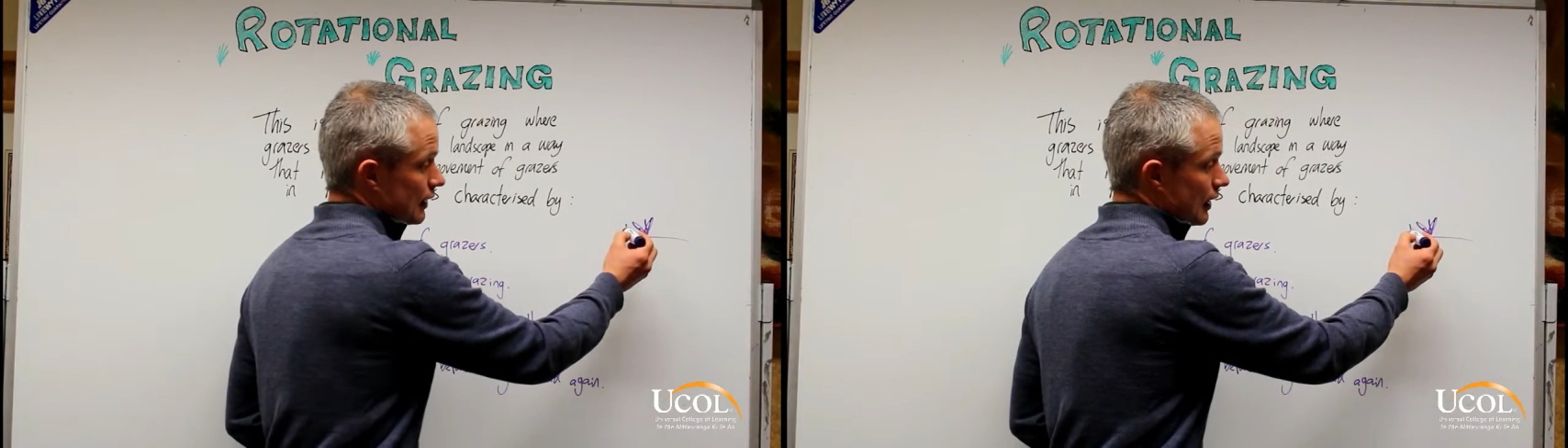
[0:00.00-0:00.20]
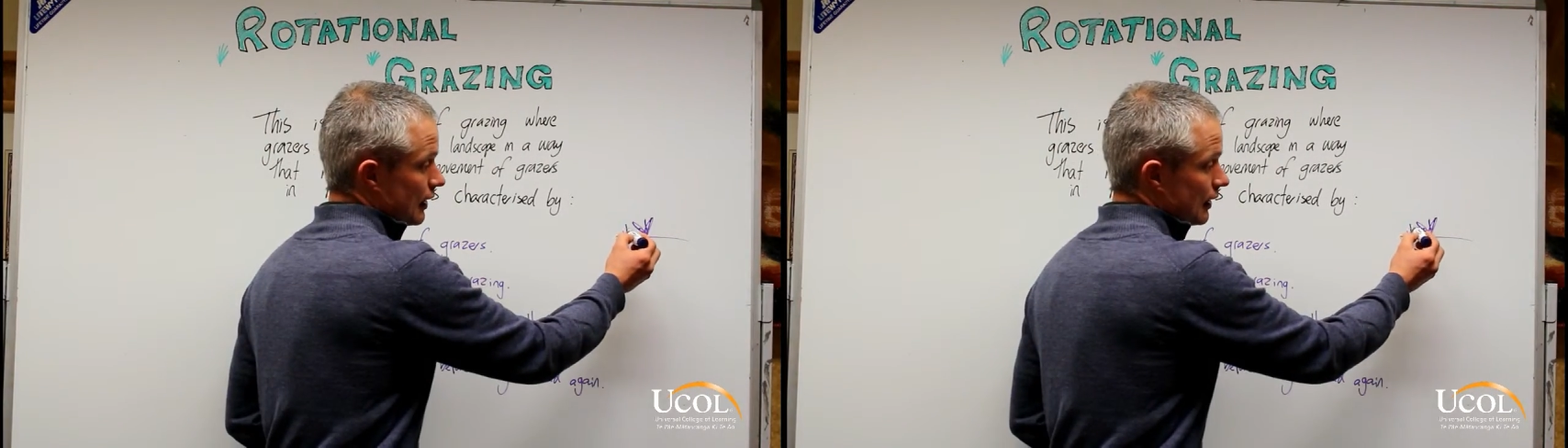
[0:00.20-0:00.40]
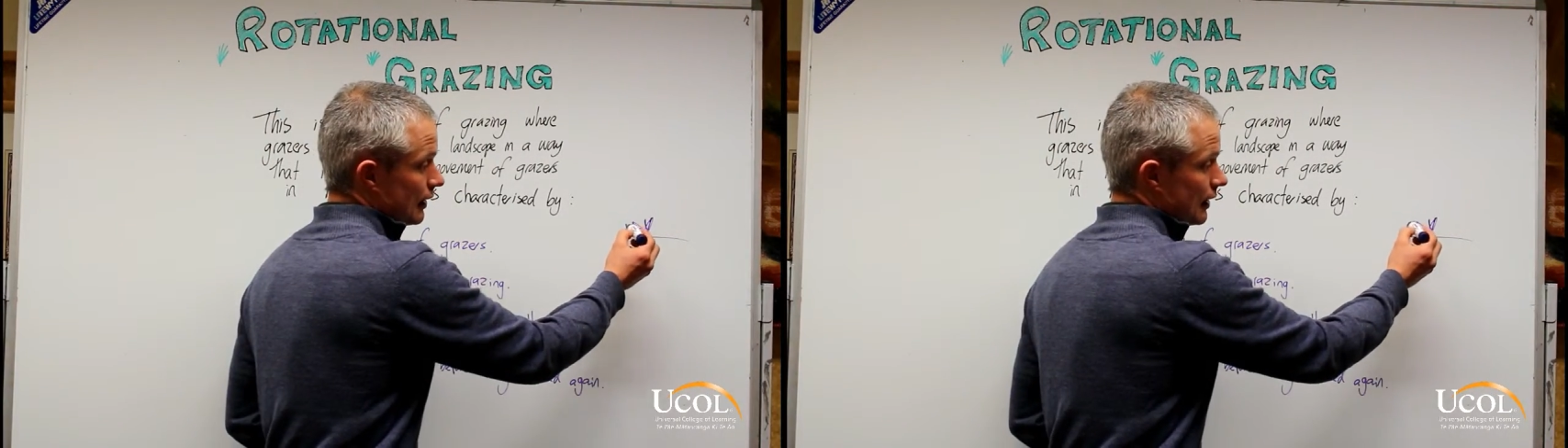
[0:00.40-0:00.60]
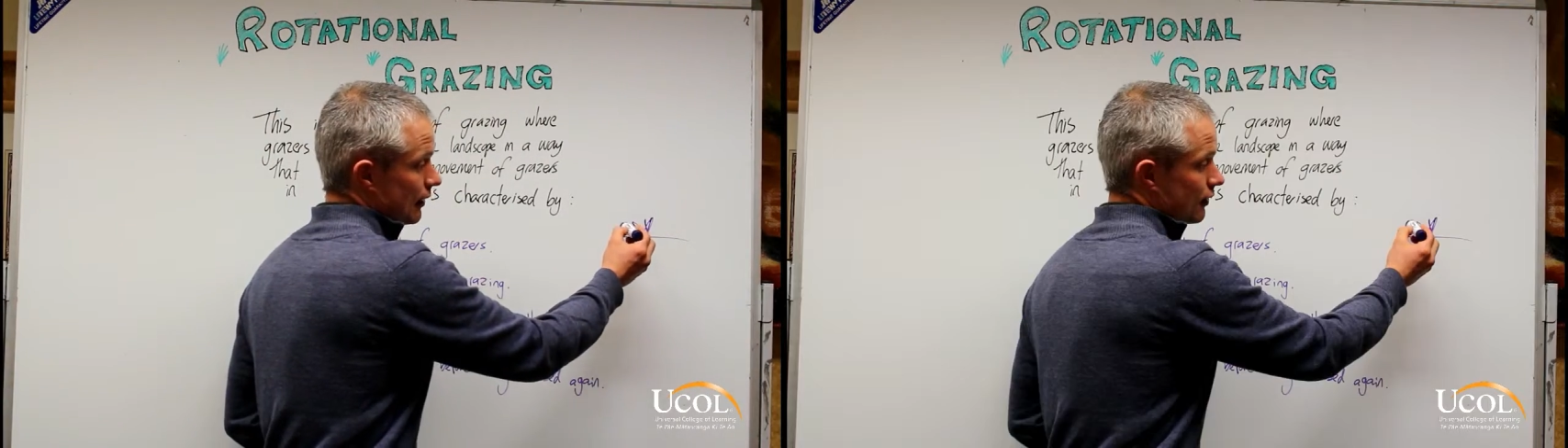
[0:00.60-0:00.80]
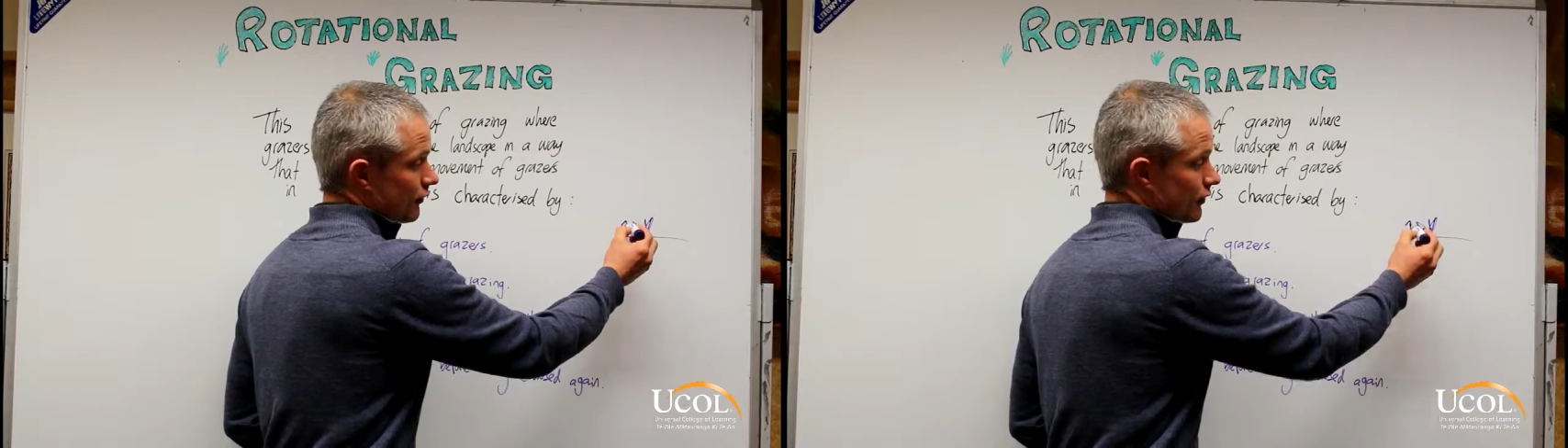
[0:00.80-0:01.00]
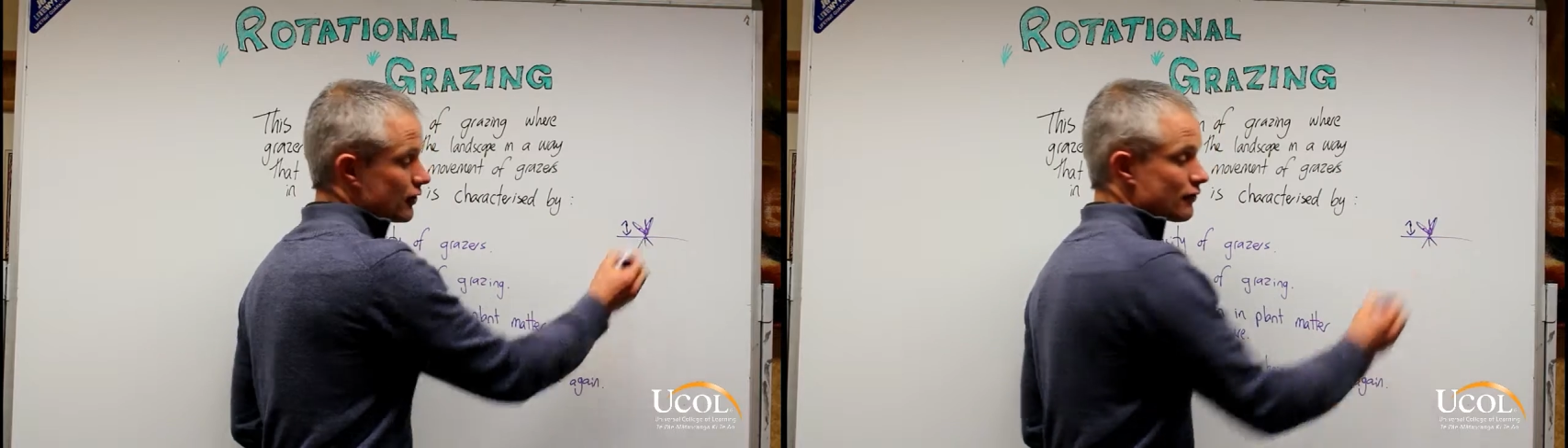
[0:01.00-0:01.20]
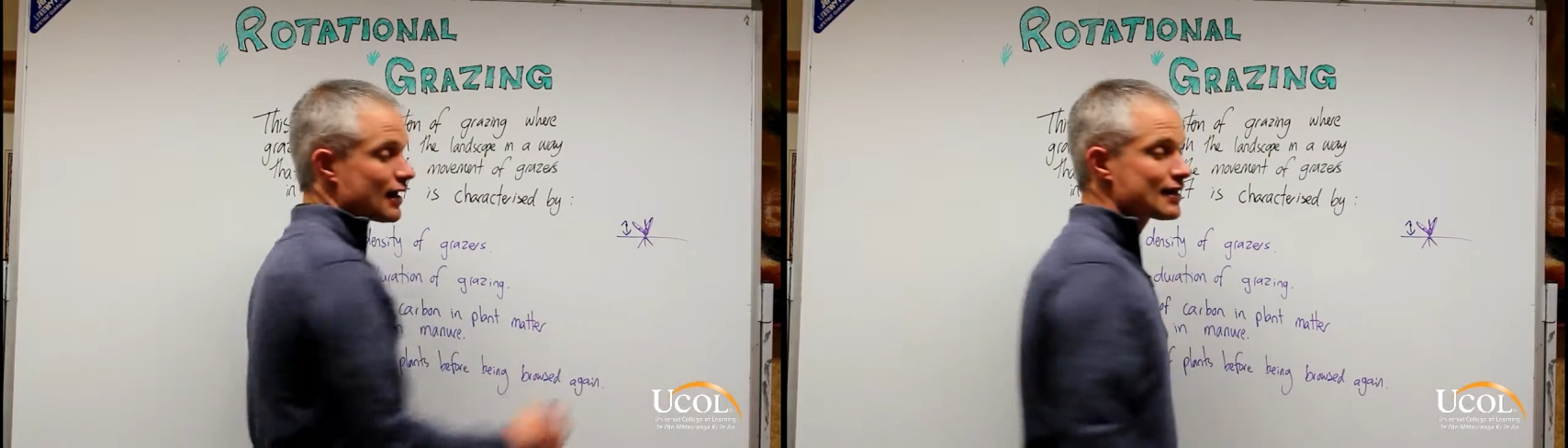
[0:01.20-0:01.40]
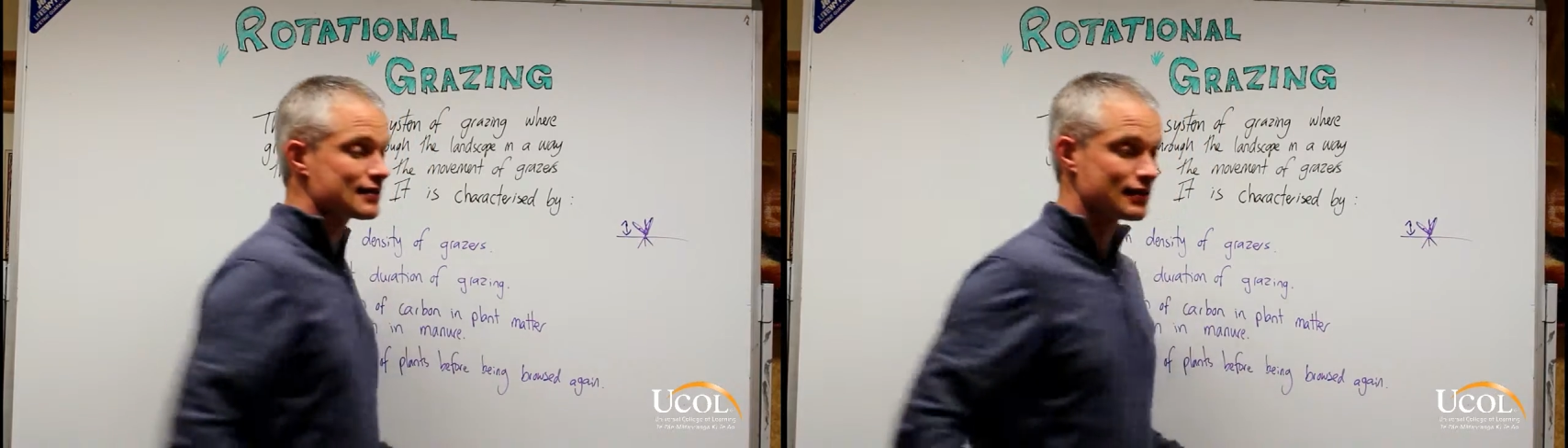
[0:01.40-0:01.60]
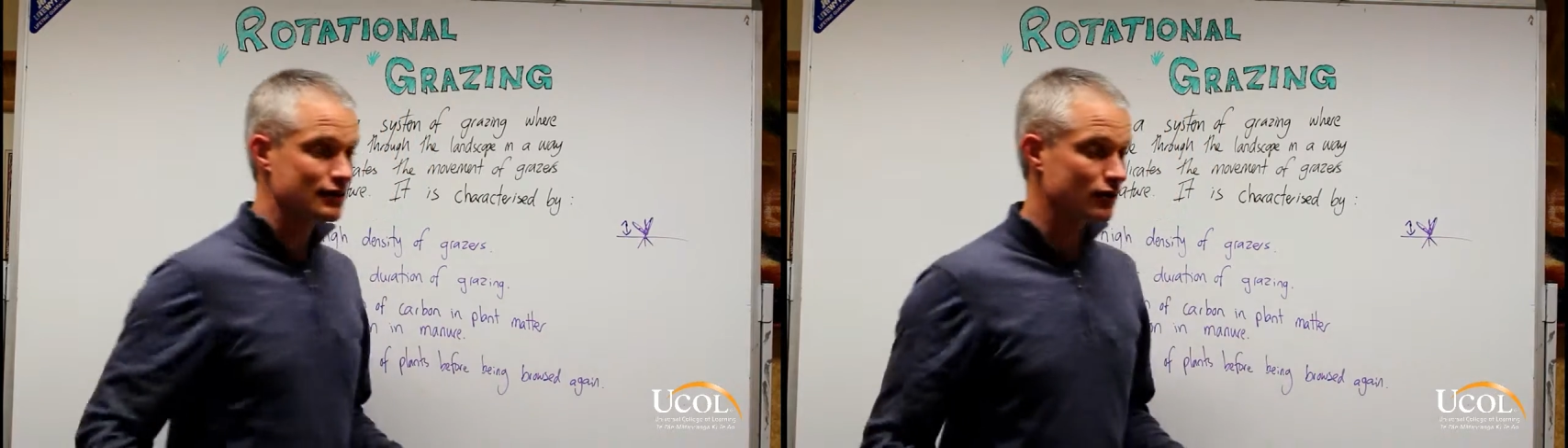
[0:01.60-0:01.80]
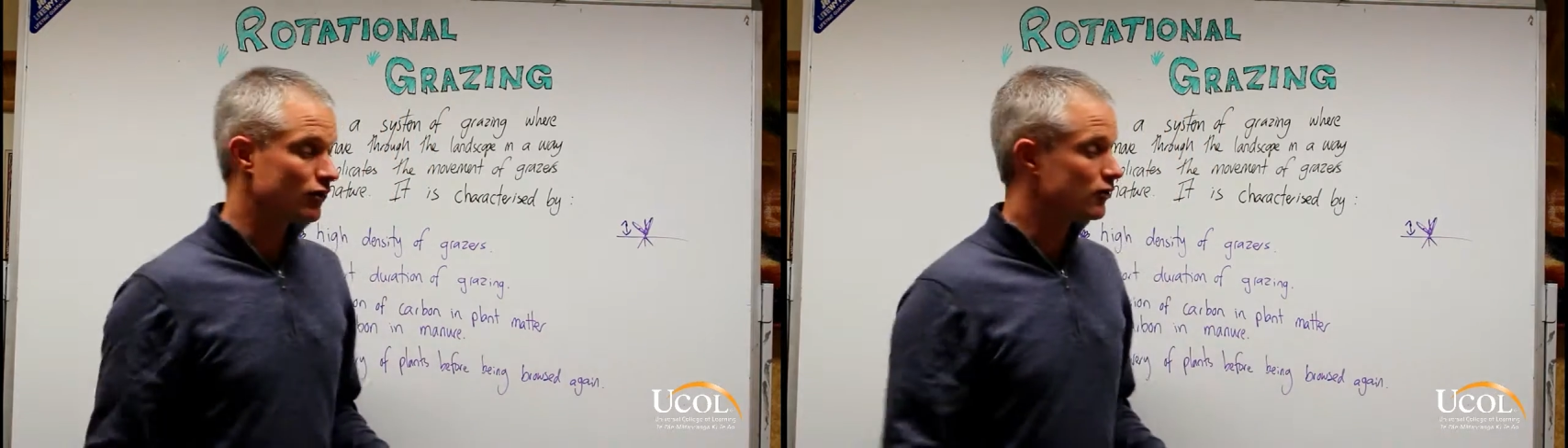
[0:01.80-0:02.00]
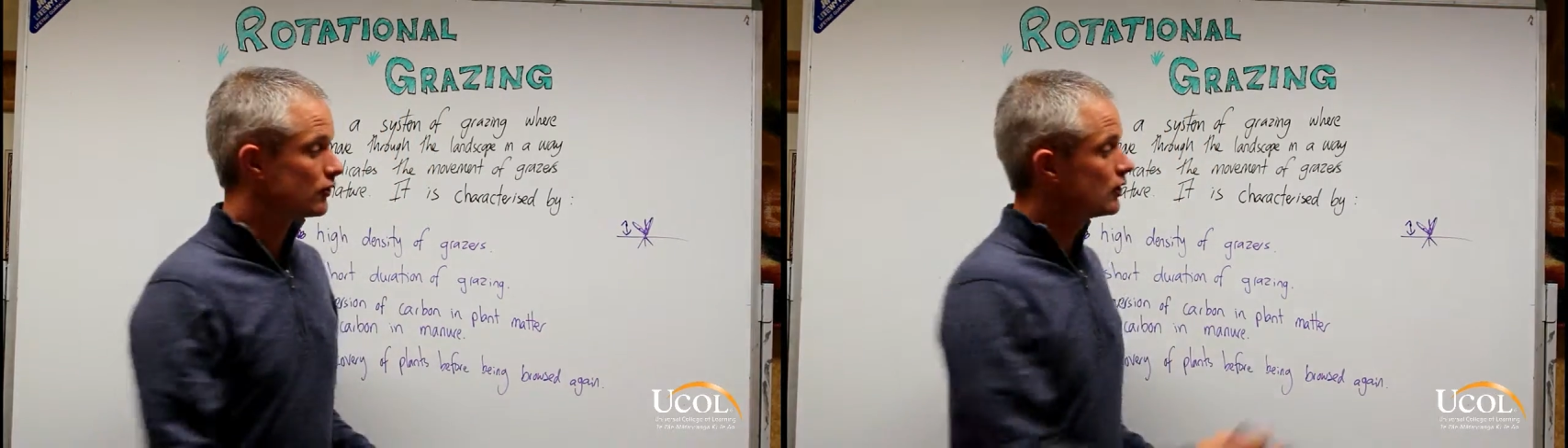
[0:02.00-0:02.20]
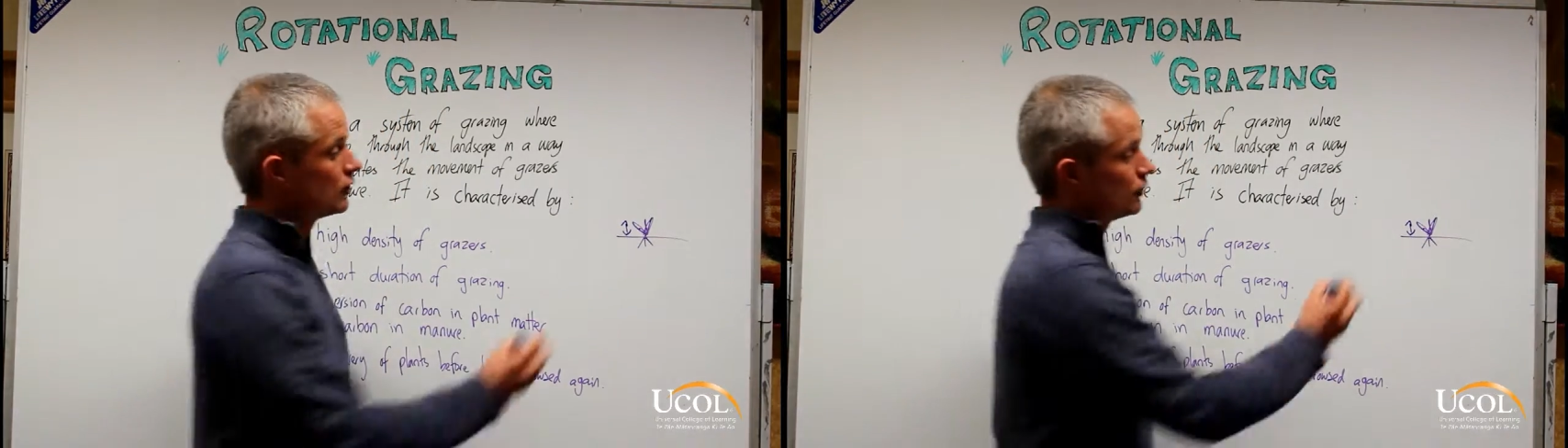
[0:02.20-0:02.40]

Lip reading: length of the grasses long,